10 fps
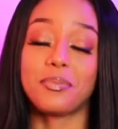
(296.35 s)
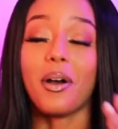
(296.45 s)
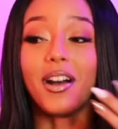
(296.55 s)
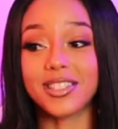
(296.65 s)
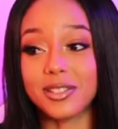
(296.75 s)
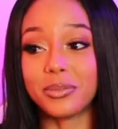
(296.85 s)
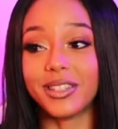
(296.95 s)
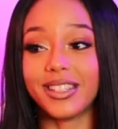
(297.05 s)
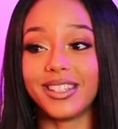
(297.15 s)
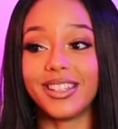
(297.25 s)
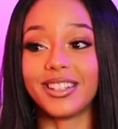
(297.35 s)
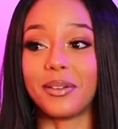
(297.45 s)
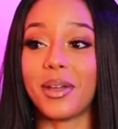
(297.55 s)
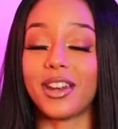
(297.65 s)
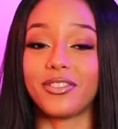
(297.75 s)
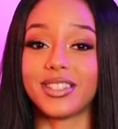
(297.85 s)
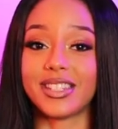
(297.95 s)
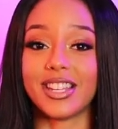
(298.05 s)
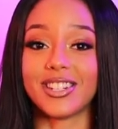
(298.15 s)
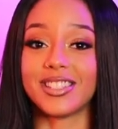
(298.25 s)
possibly your
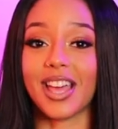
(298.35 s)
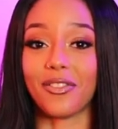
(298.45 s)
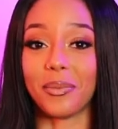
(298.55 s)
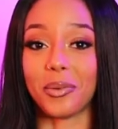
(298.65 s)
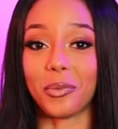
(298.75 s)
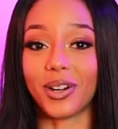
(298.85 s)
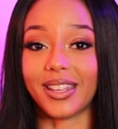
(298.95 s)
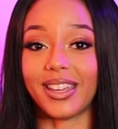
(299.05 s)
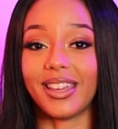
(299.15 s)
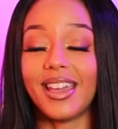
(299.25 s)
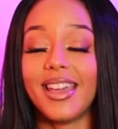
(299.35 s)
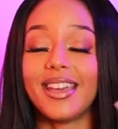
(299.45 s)
manifestations haven't been working.